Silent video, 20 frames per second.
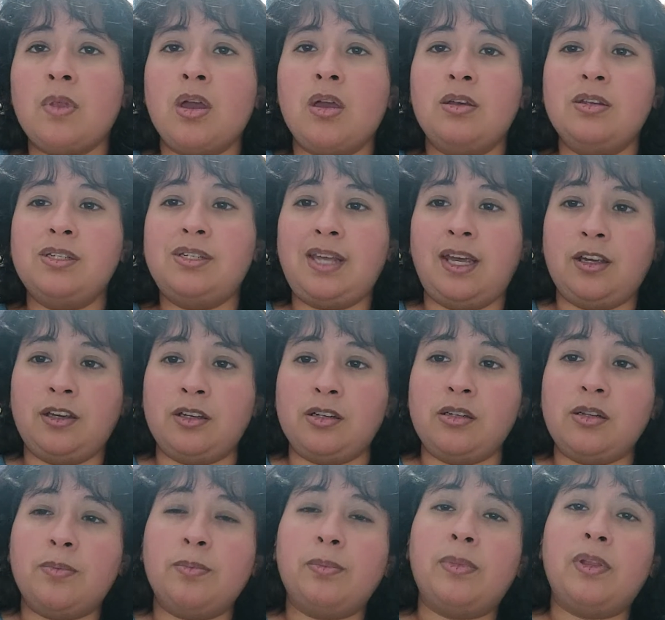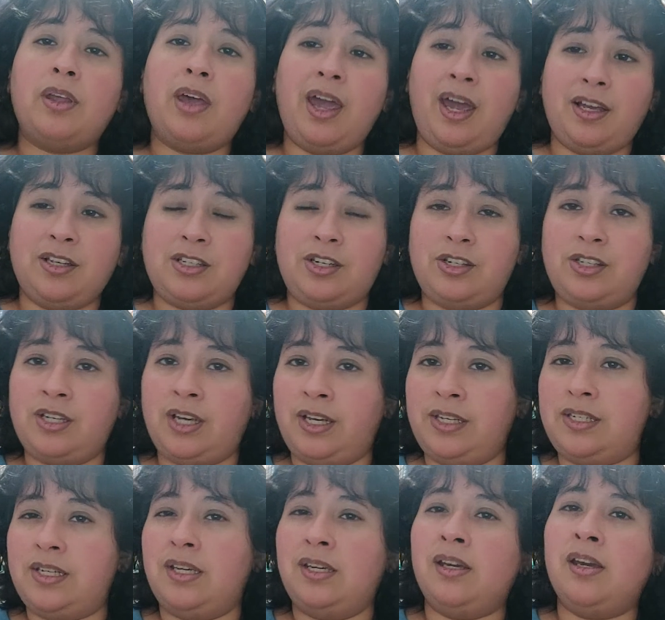Second,
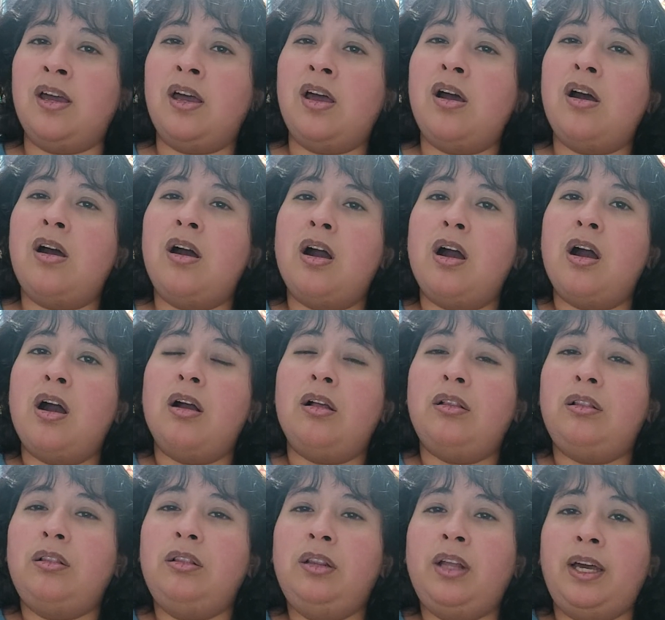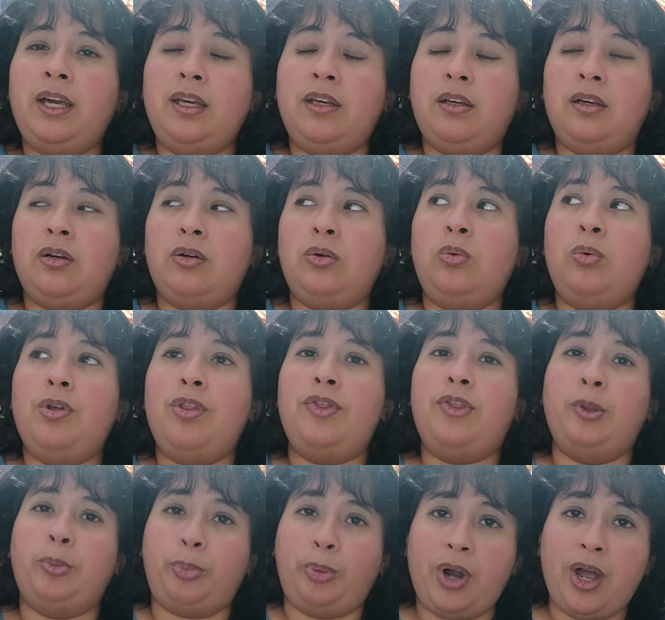exercising. Like
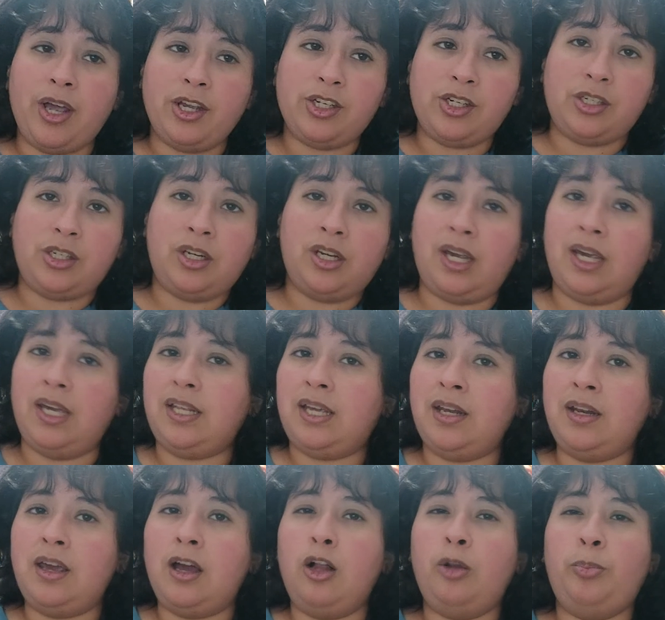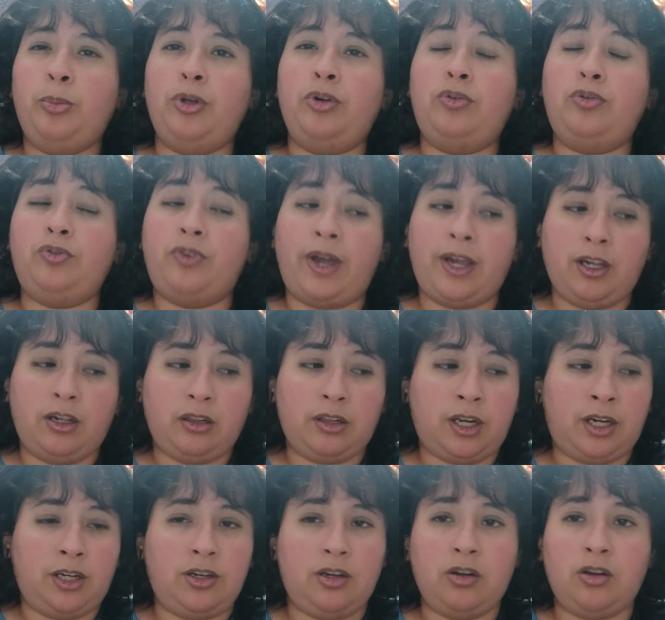with depression, it can help you
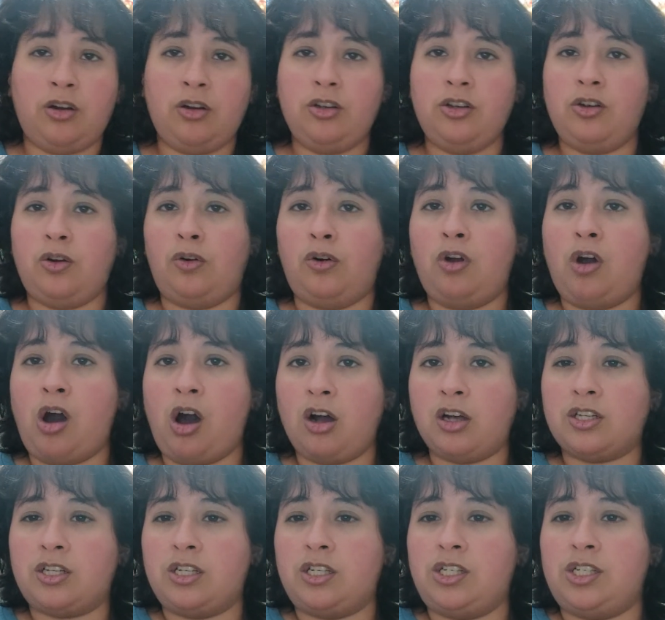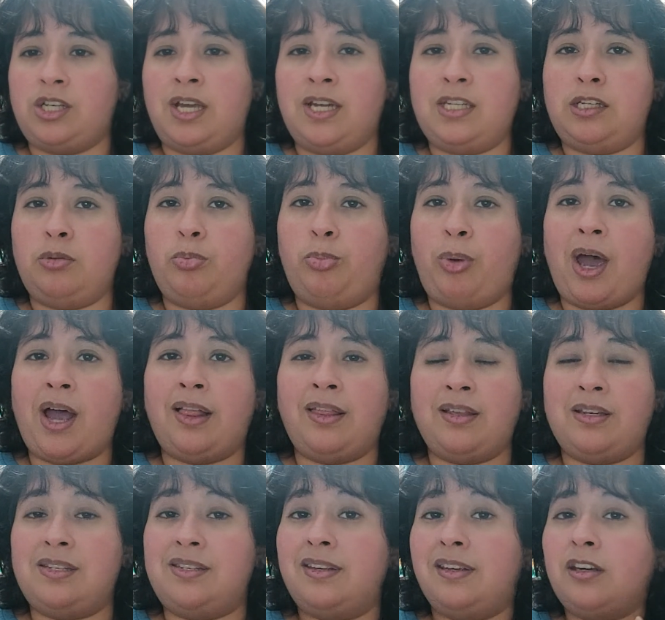regulate your oxygens,
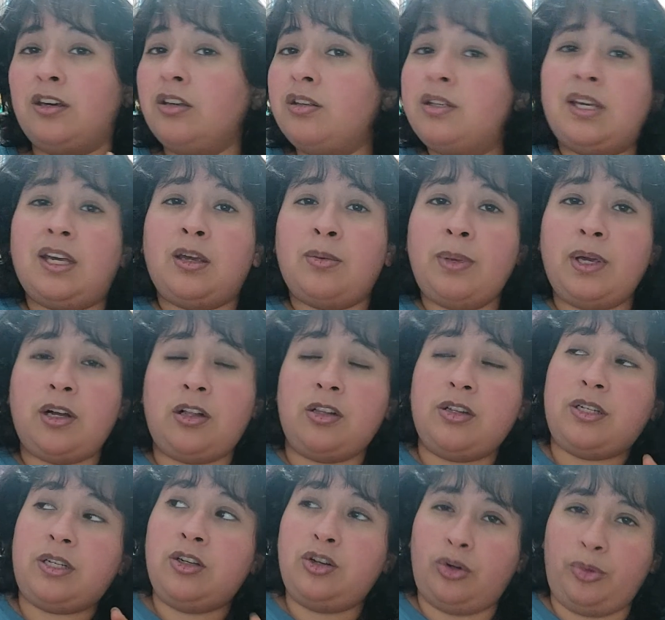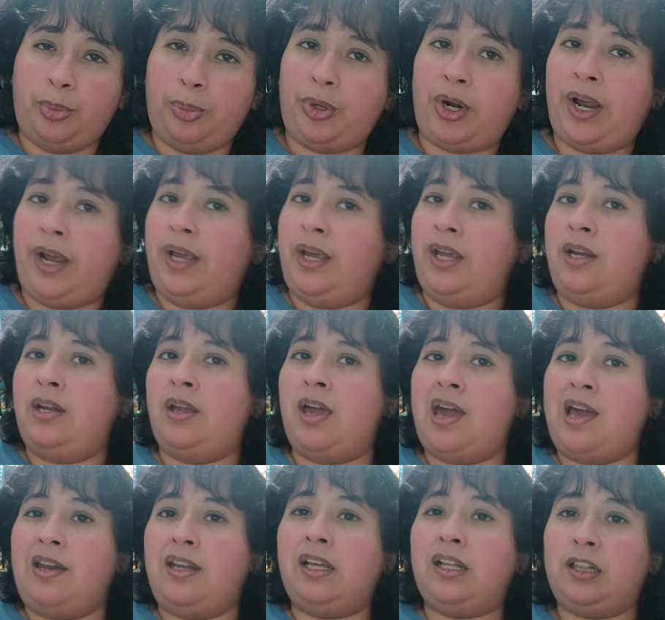balance the good chemicals in your brain,
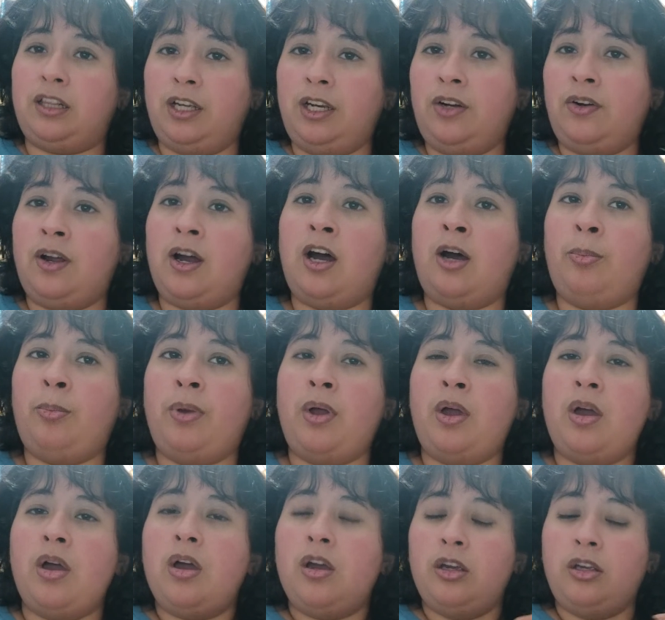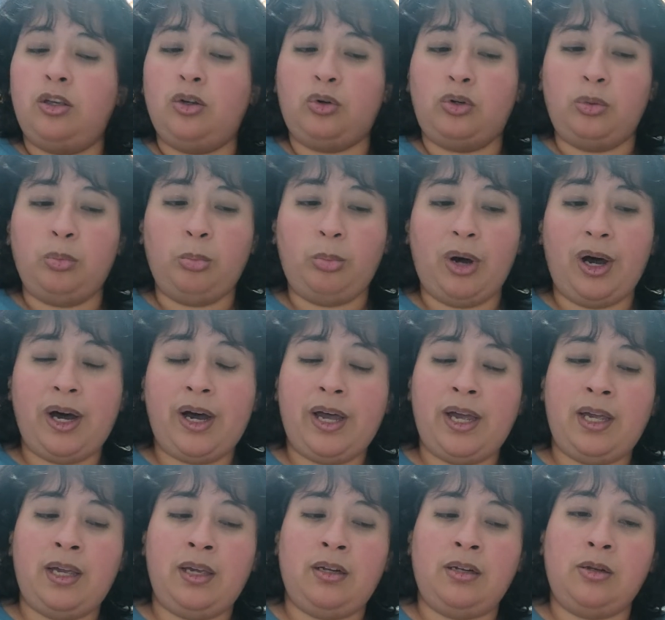and clear up your
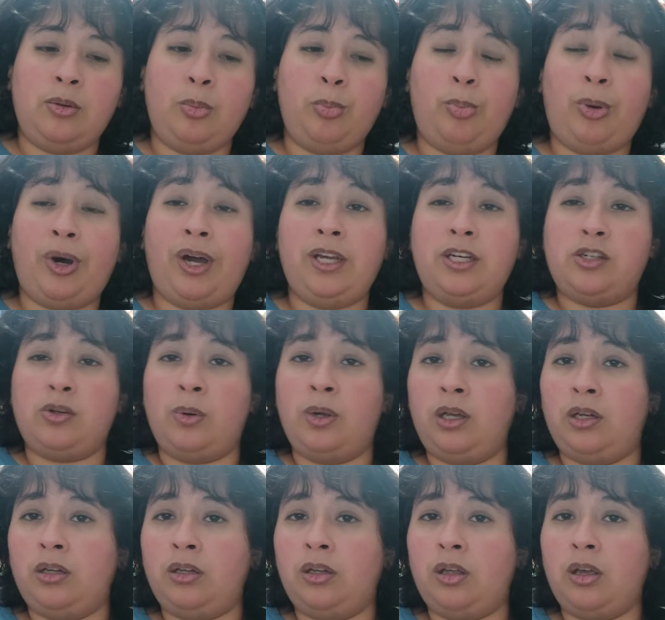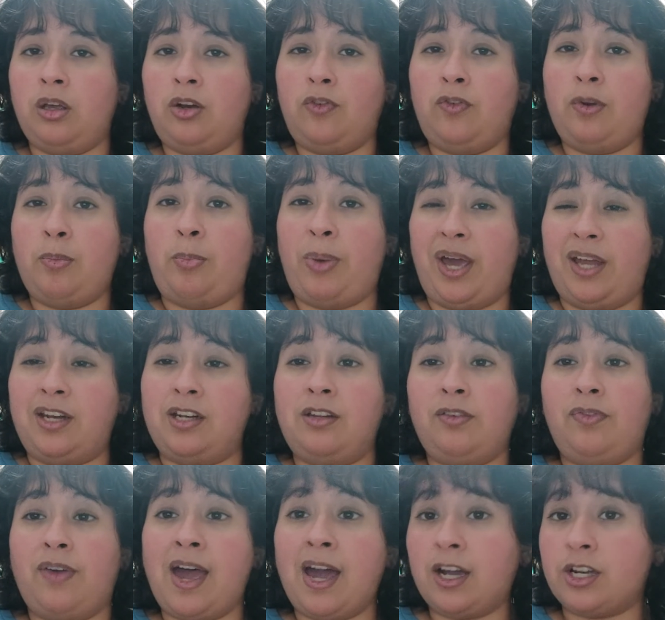mind by doing
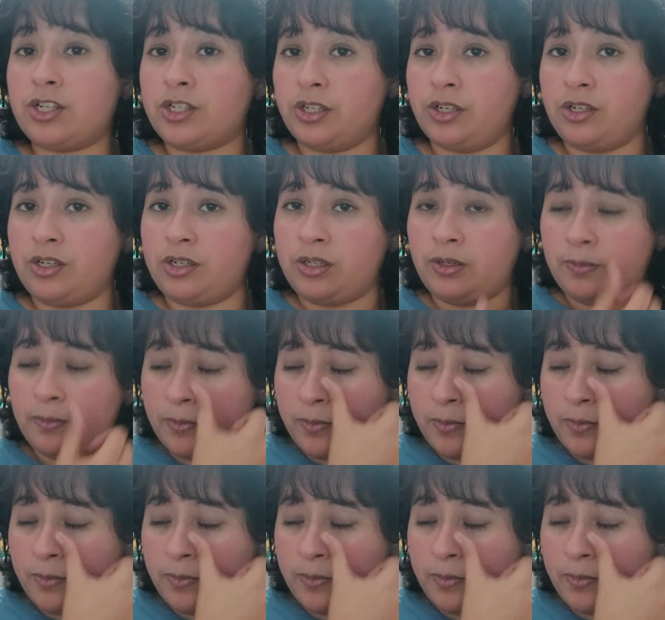repetitive actions.